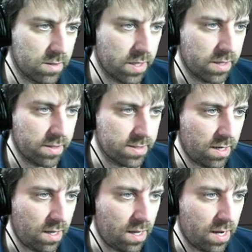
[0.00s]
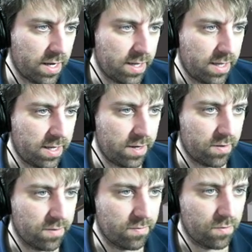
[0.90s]
Oh no, there's a line
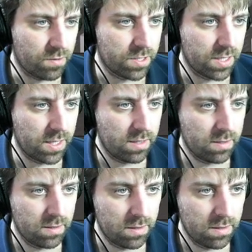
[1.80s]
here, unfortunately.